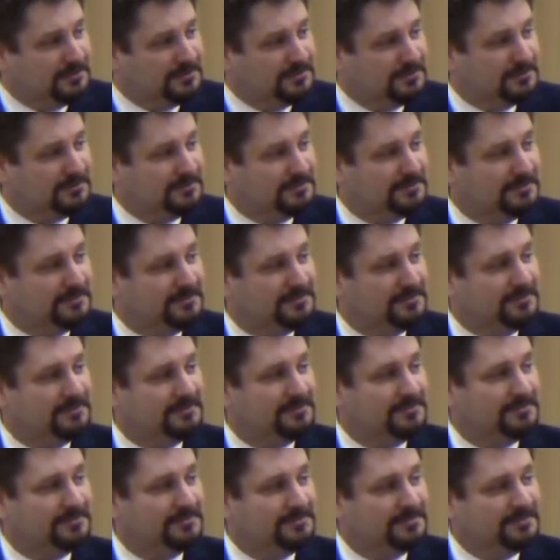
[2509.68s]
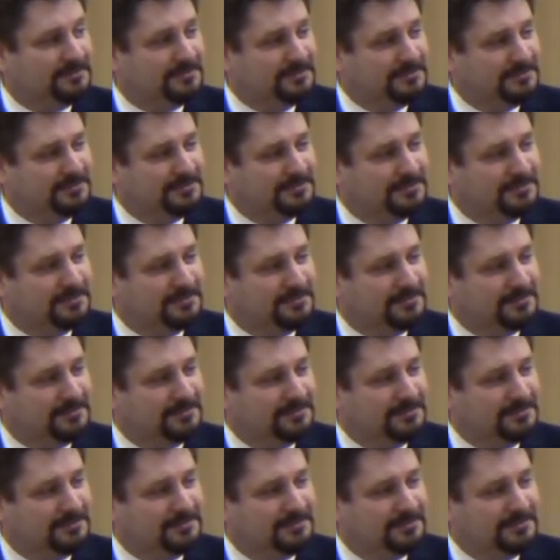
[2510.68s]

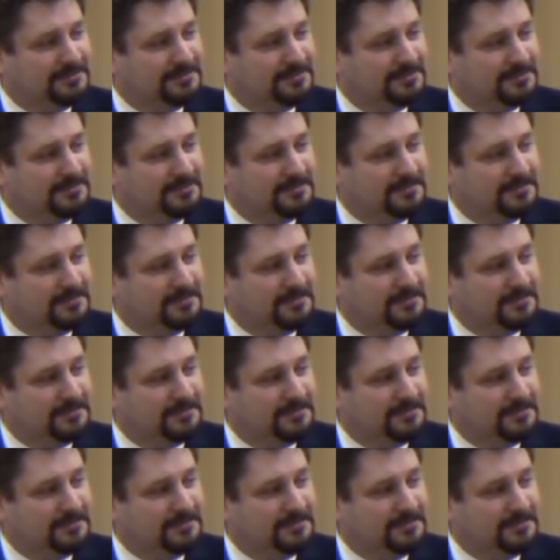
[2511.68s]
(no one is talking)